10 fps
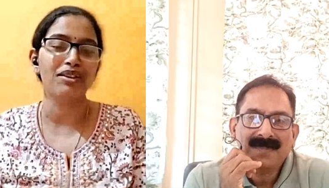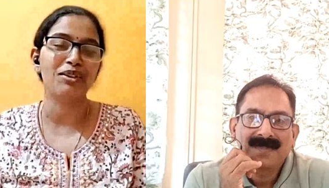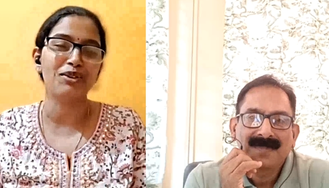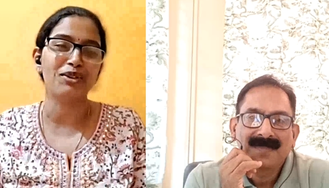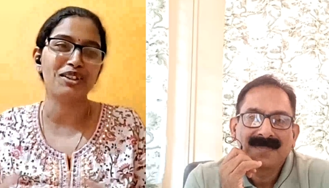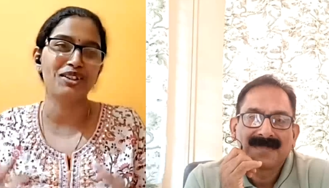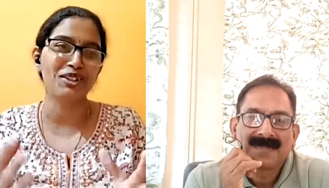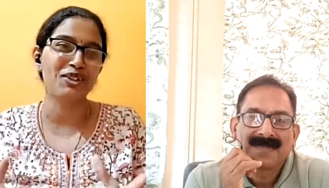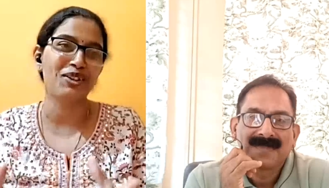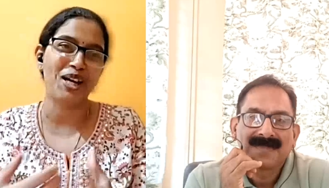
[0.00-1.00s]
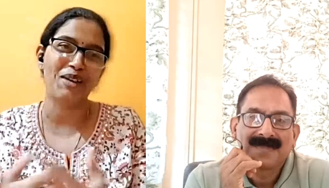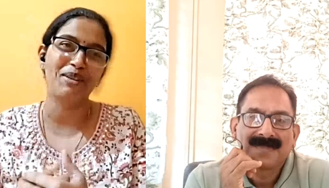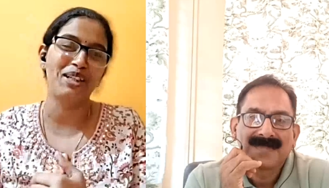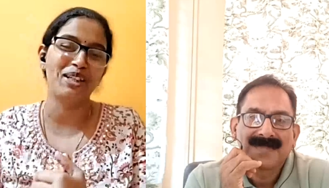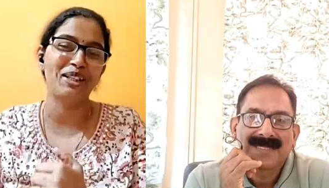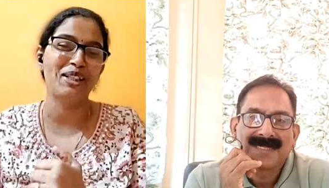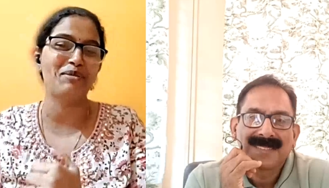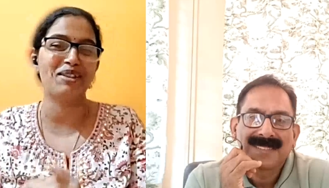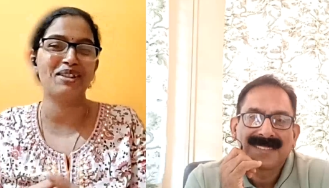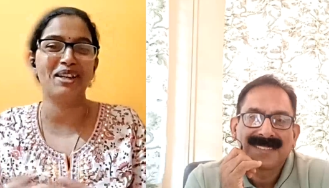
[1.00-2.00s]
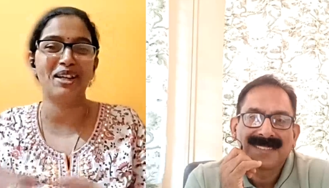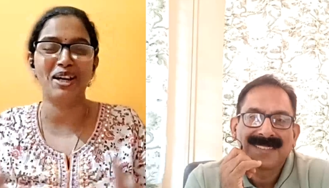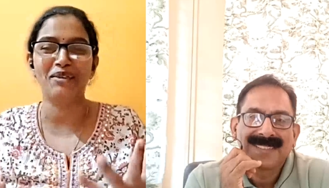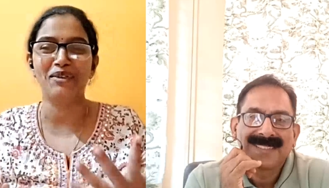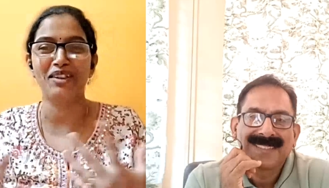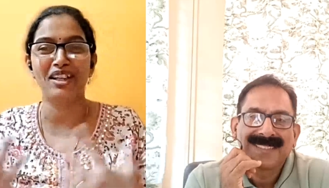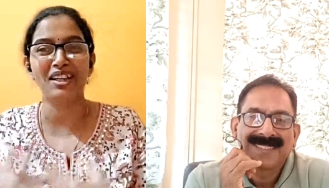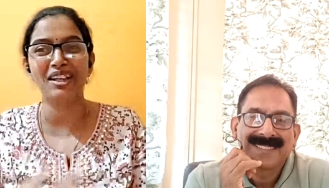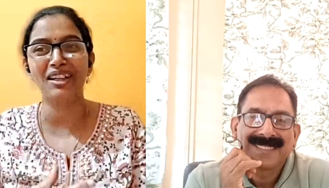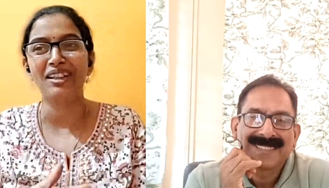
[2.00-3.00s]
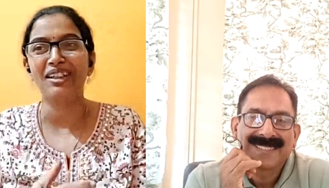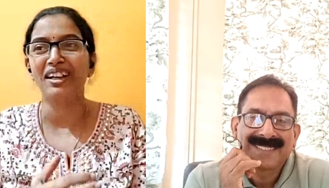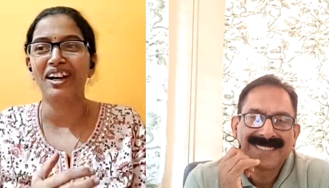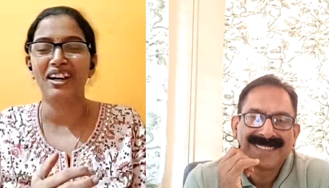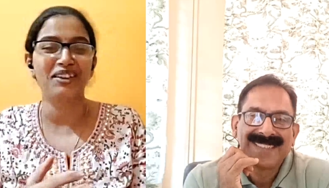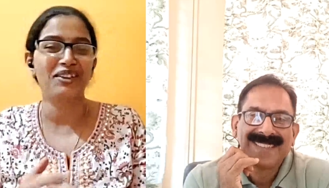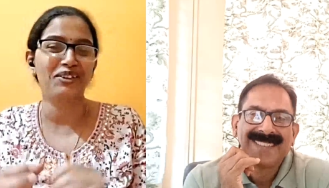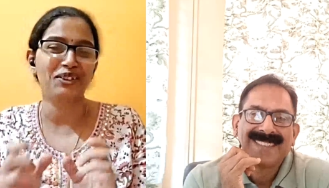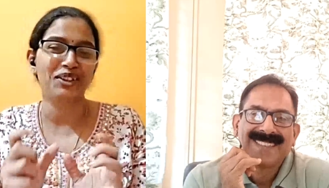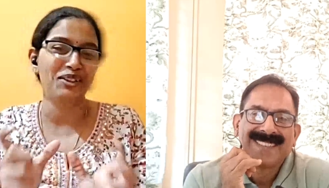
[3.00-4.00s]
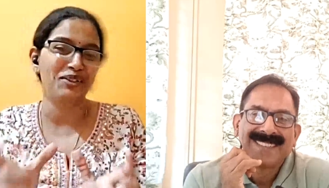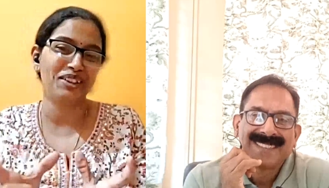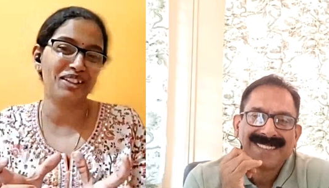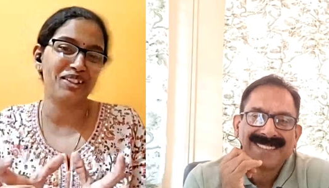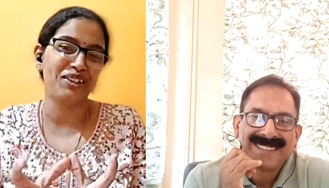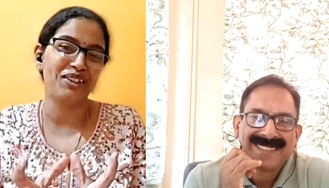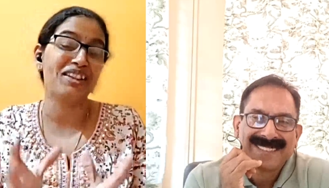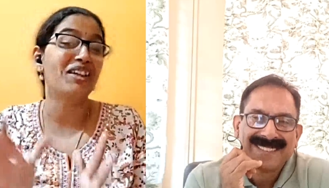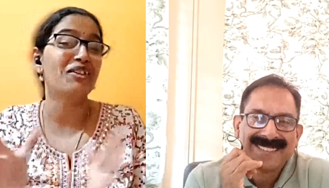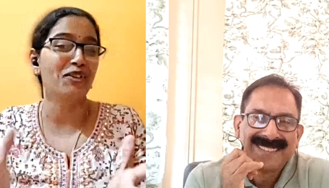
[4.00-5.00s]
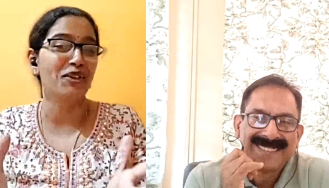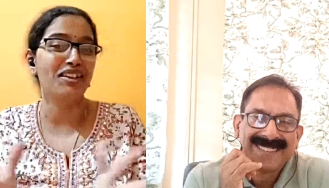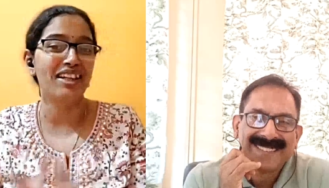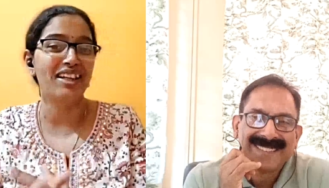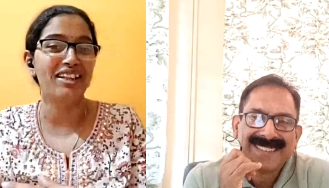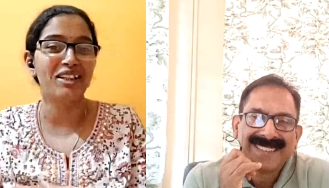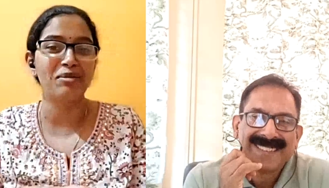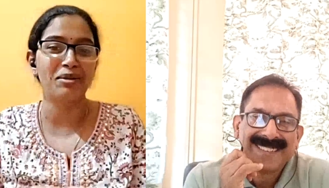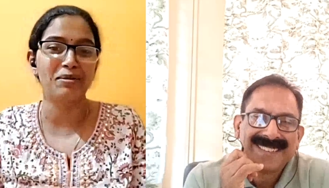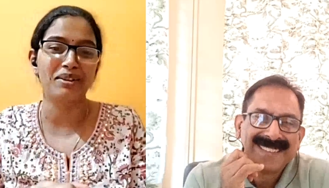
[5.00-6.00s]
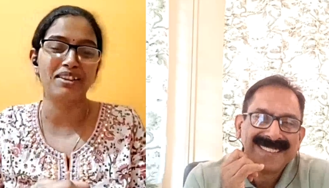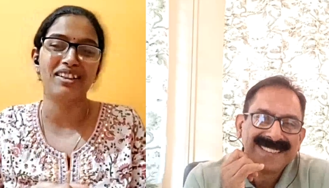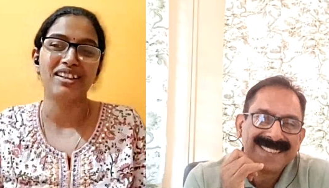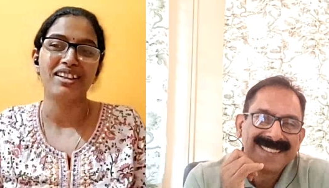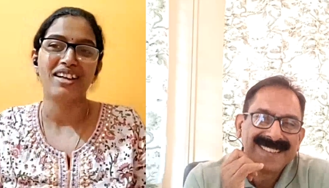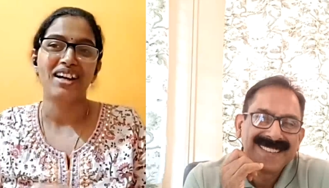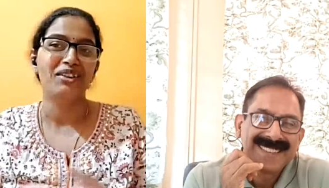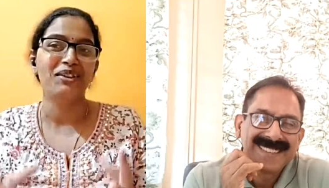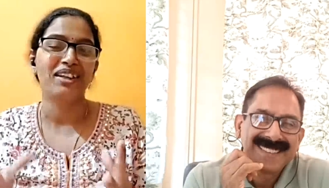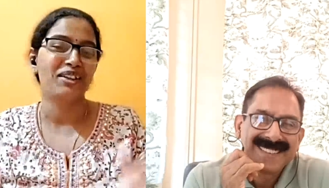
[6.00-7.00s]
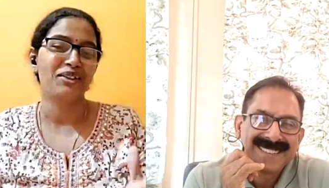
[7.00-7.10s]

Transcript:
Speaker 1: because you just told I'm an elderly person and I have a very... I don't know what the word is called, thing for the elderly people. I don't